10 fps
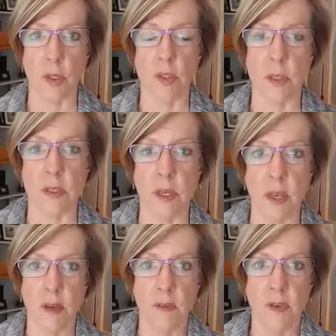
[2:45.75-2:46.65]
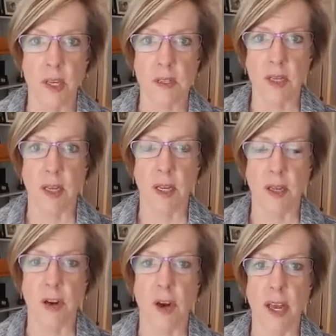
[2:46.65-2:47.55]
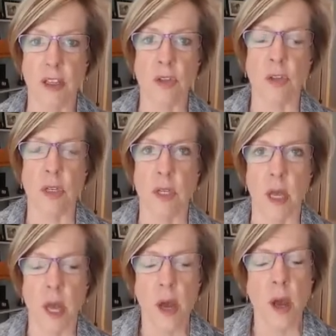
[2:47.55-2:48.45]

which is fixing your estrogen.